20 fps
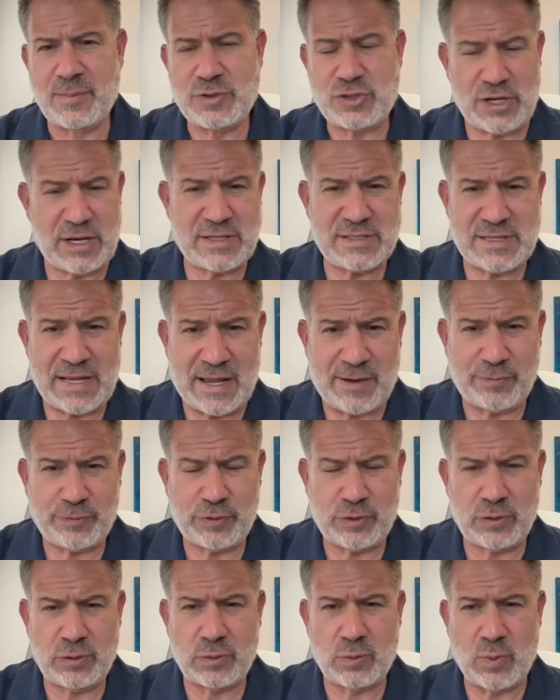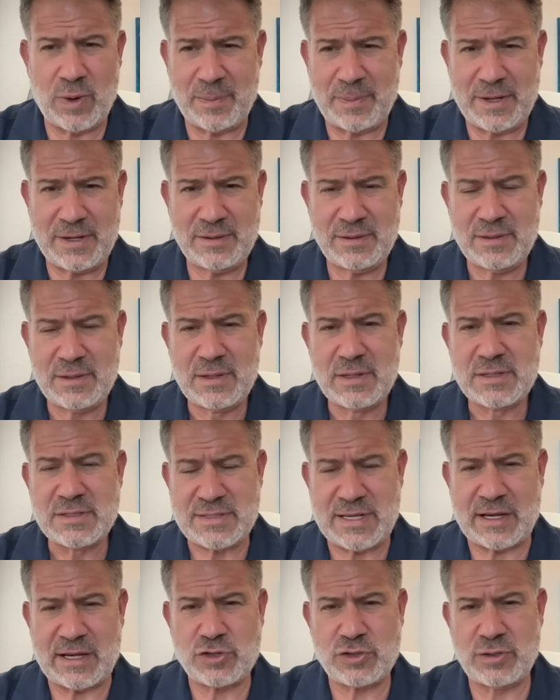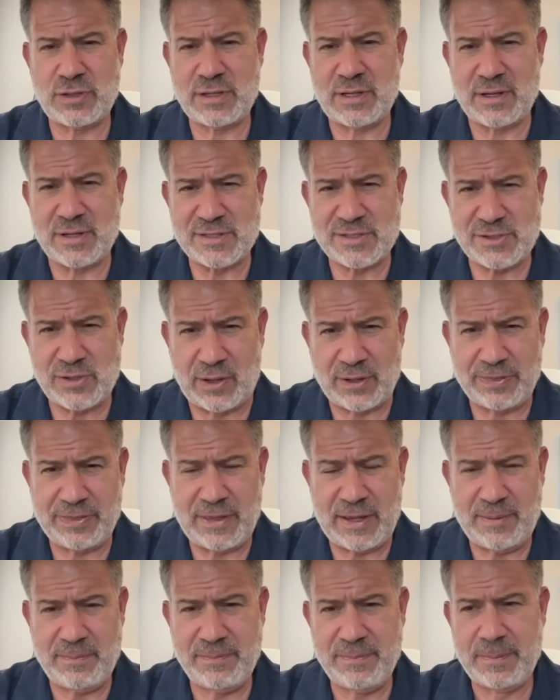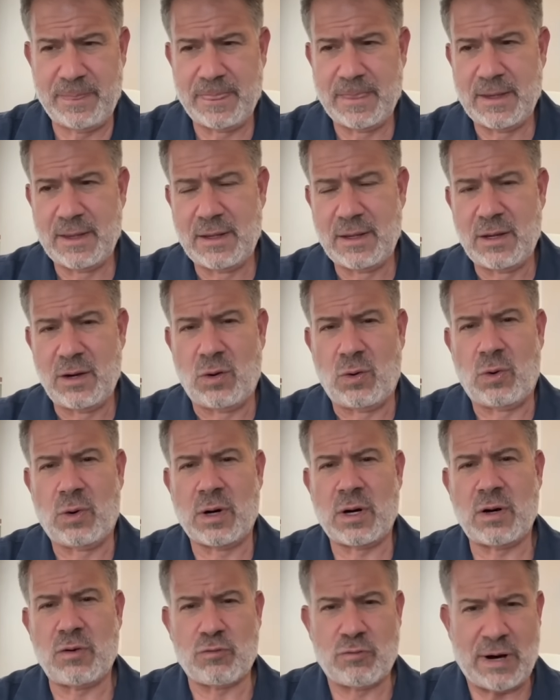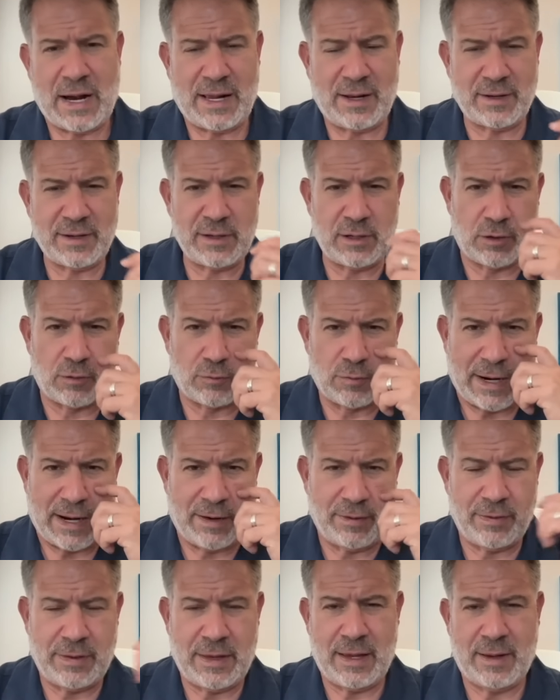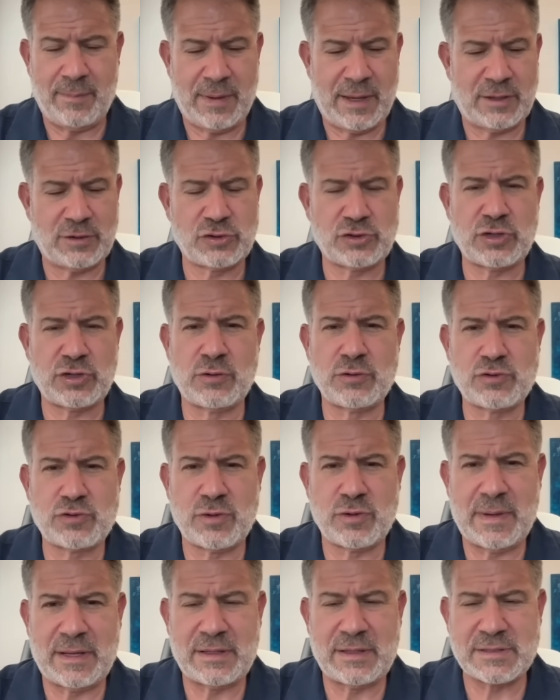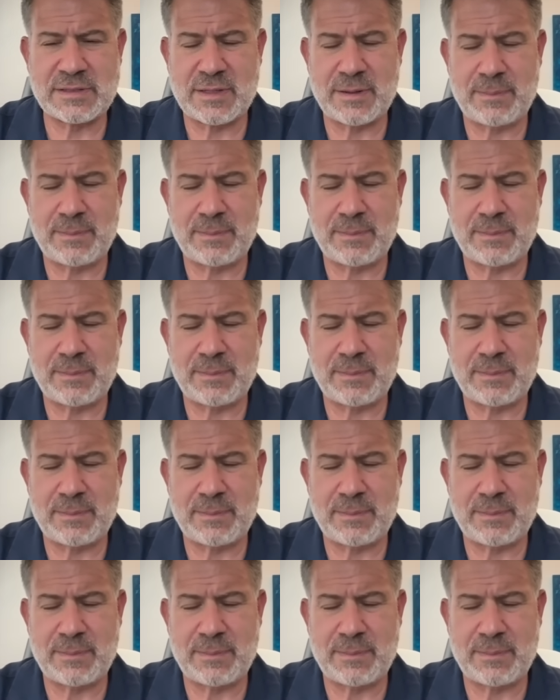Chase after women? Sexually assault them? Or rally around them and show tremendous